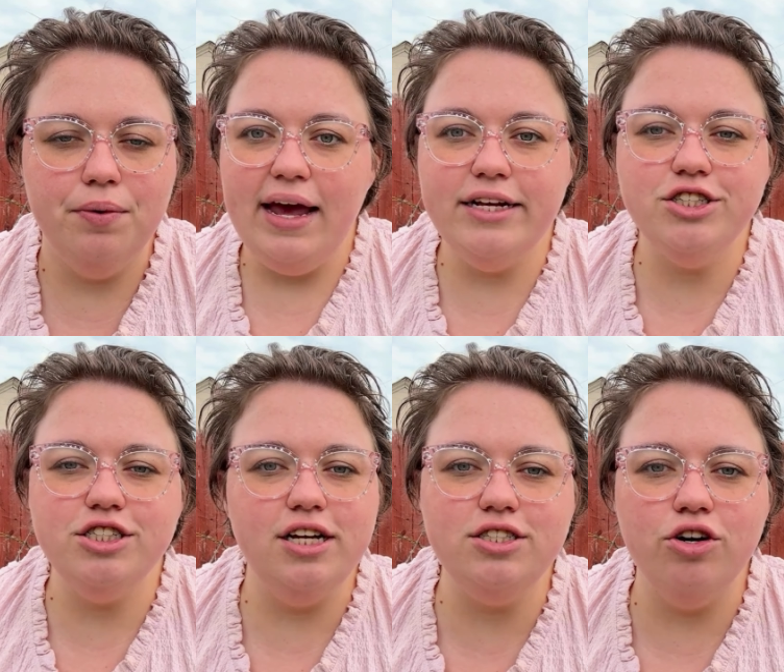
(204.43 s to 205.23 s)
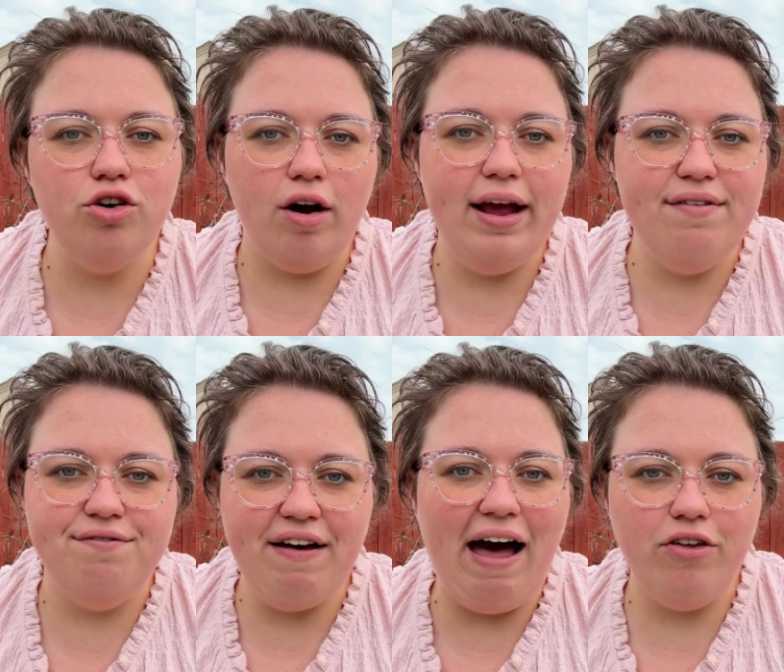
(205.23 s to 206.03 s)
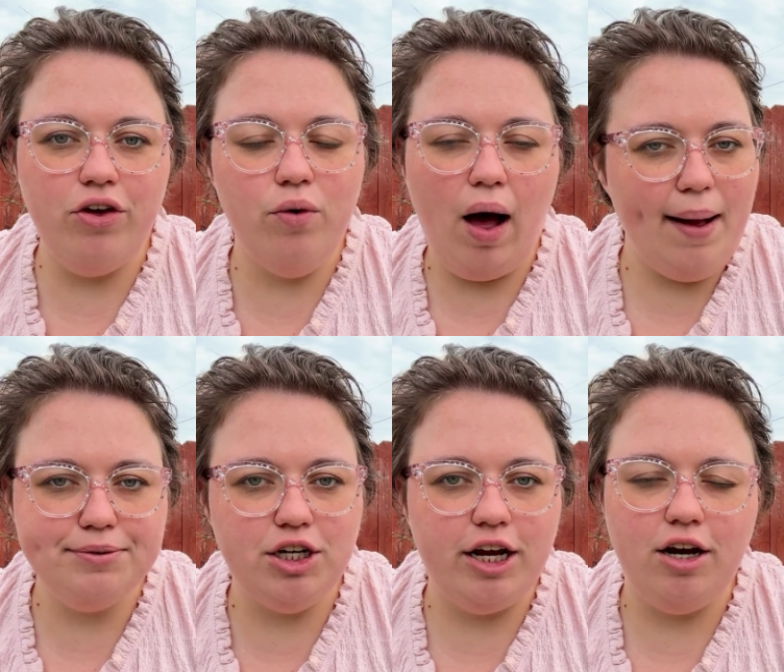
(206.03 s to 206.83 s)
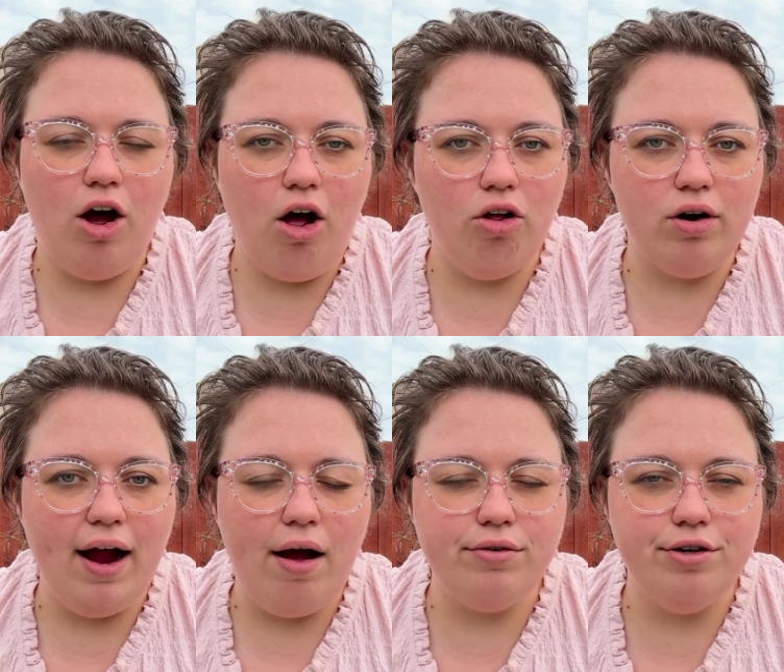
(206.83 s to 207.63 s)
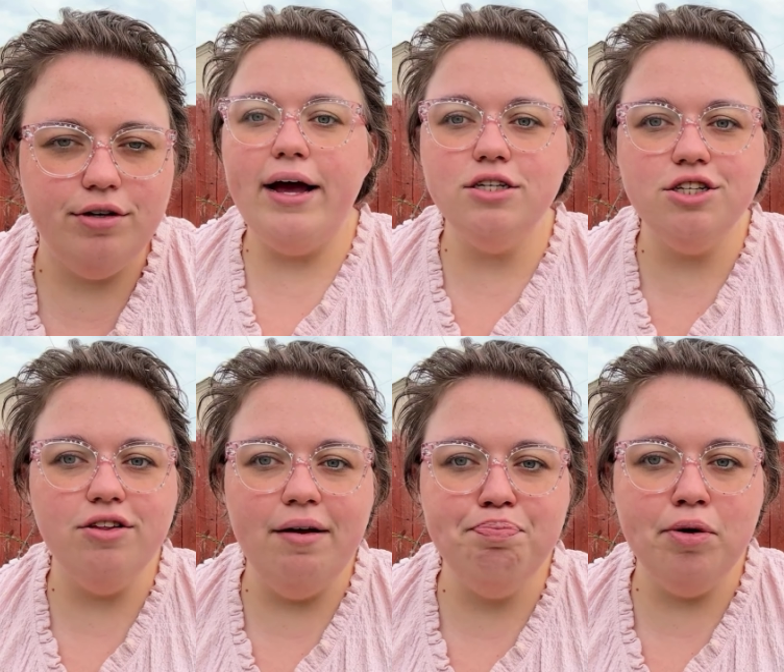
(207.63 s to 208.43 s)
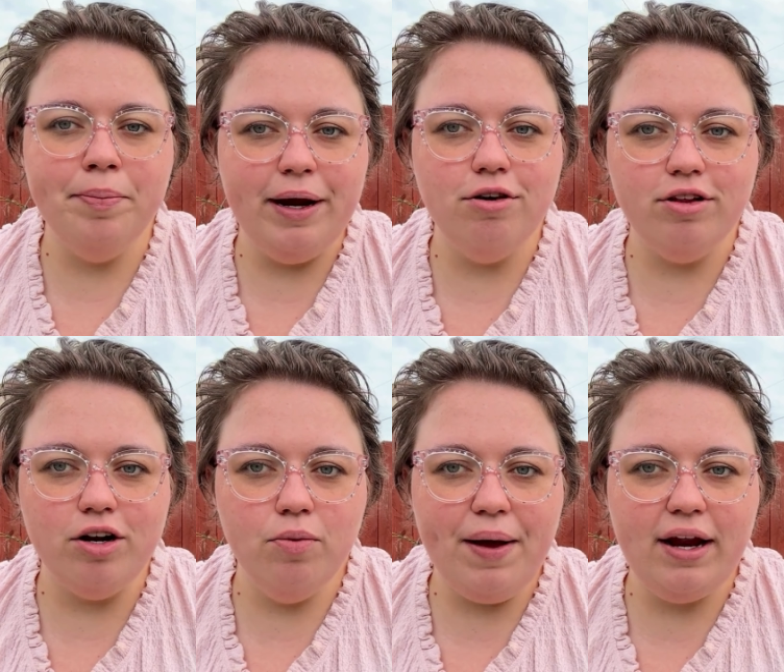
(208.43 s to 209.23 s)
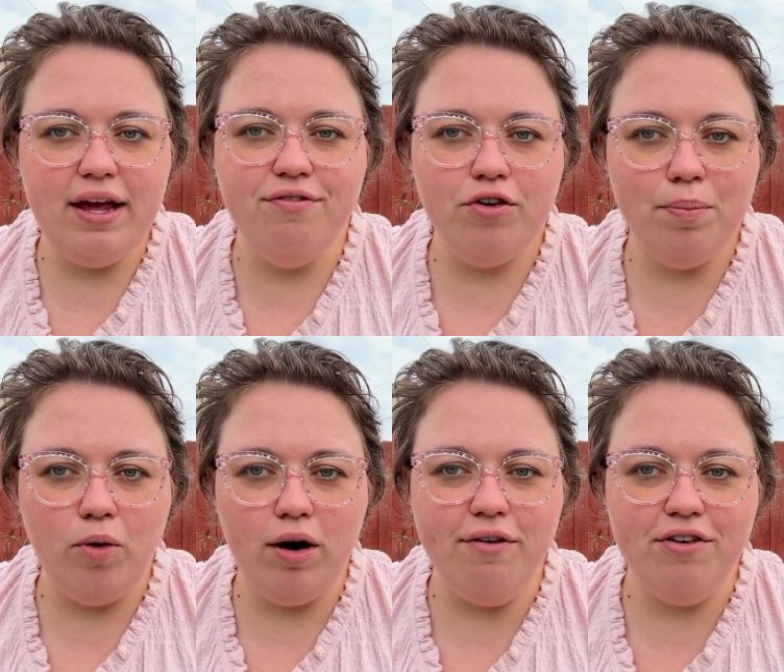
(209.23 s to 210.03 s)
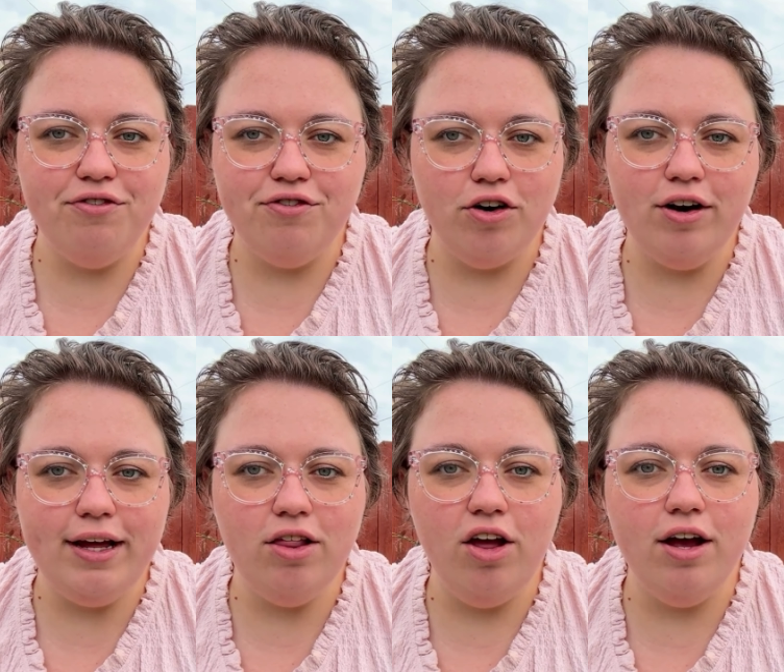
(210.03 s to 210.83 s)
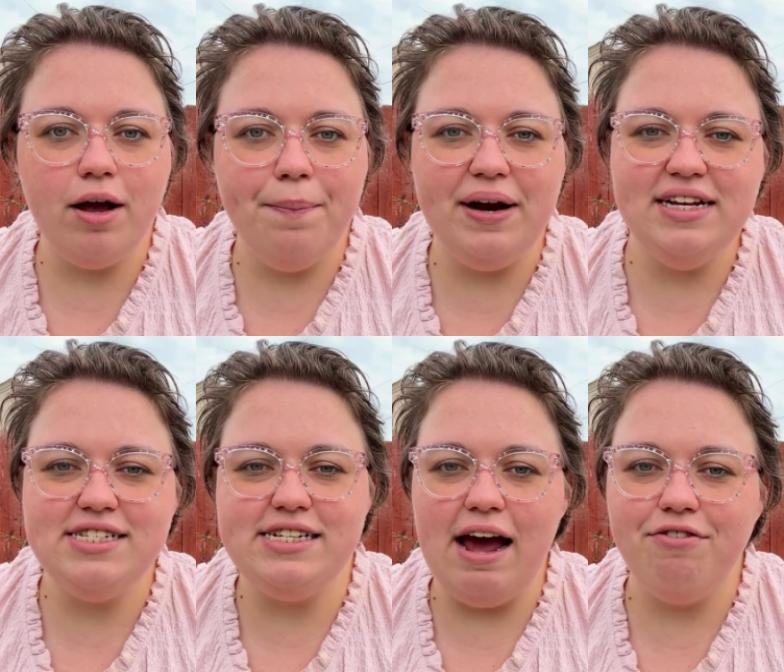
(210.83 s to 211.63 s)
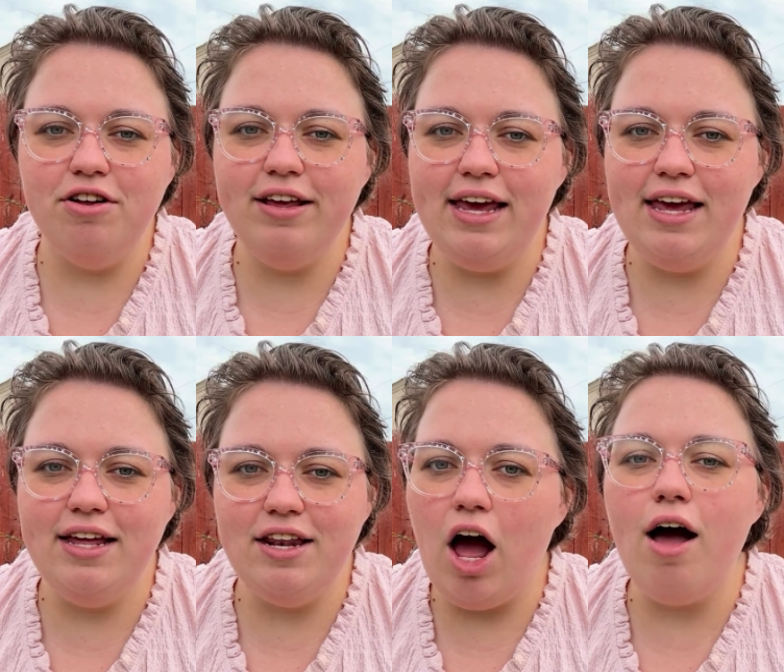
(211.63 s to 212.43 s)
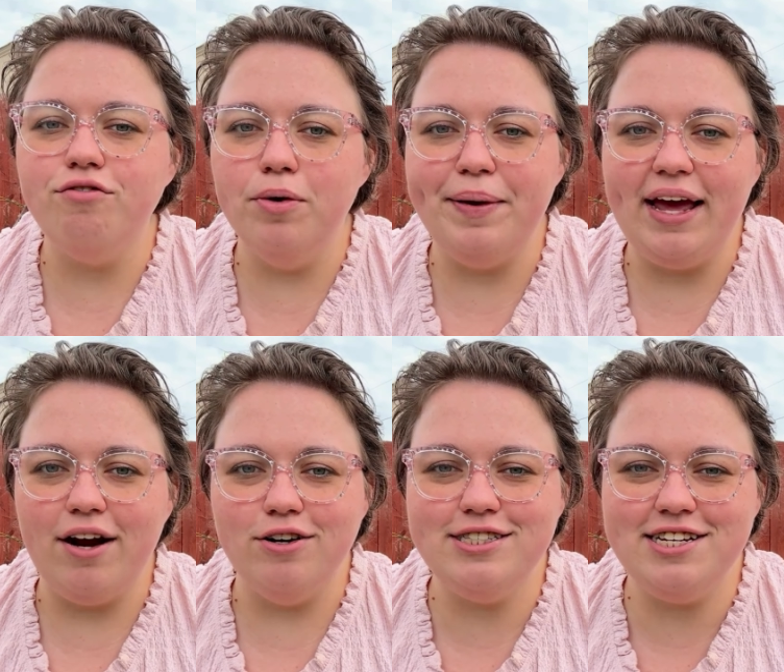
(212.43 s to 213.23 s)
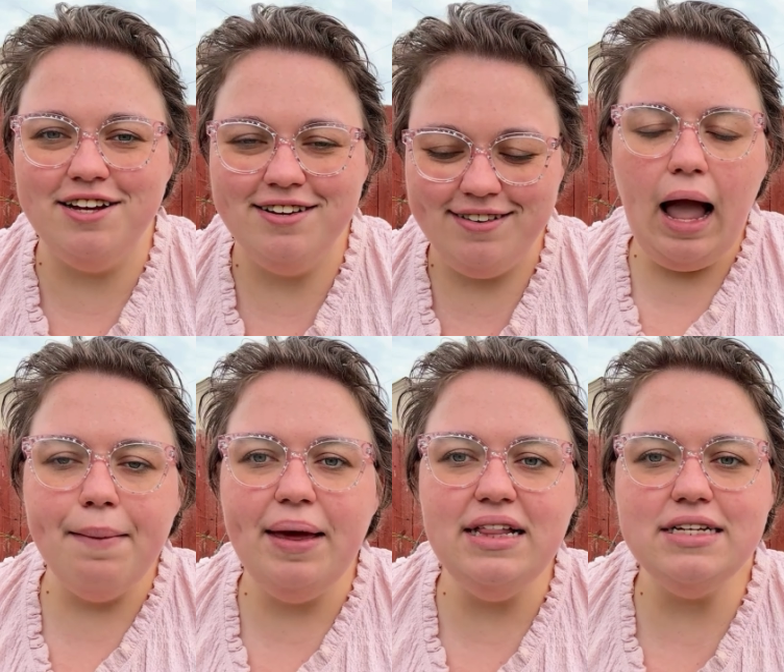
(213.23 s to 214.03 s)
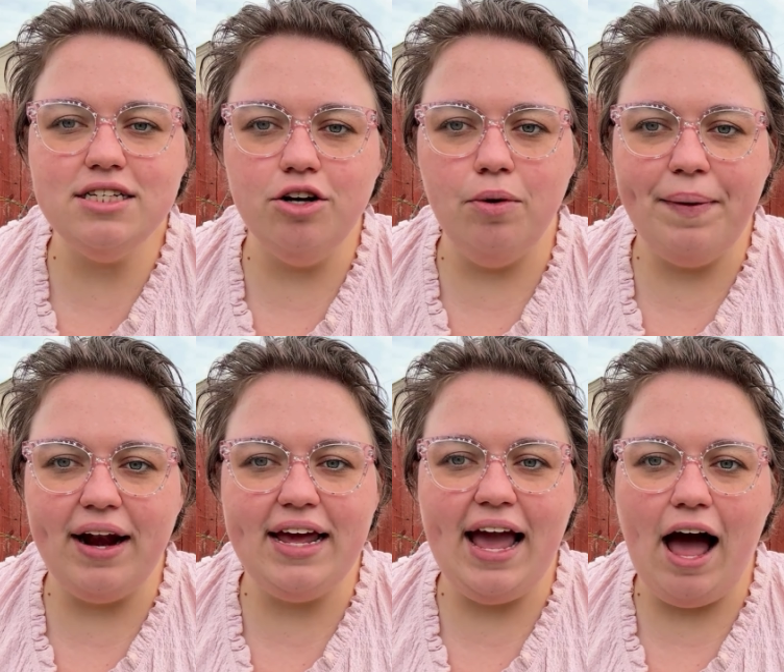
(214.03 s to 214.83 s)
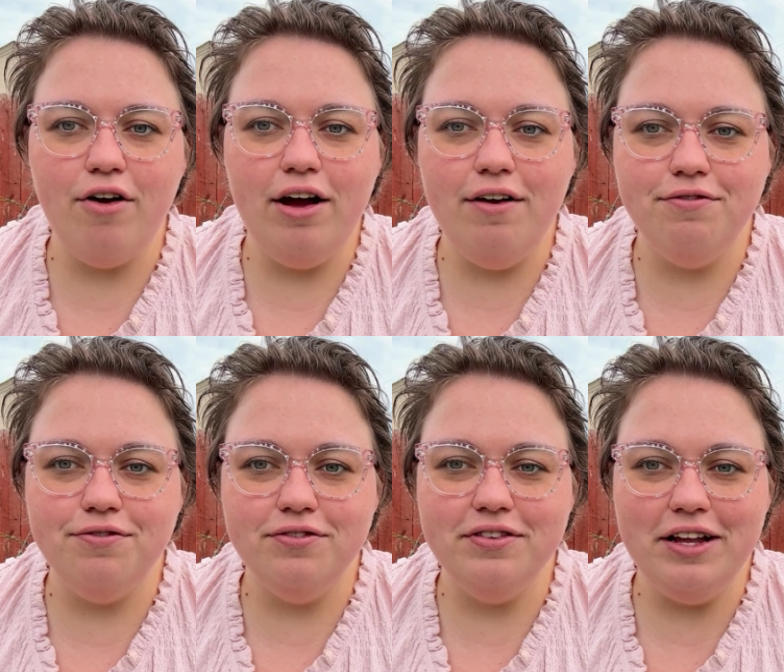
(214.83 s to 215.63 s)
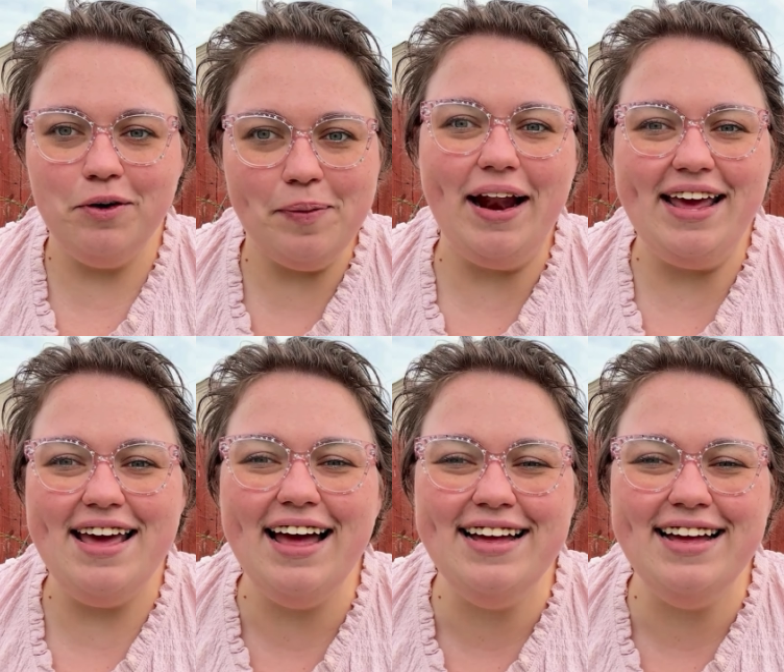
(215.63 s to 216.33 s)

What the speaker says: It just is a great value option all around. I also love Premier Little Bunny for more of a furry look, but it's definitely not for beginners. I made this little bunny out of Little Bunny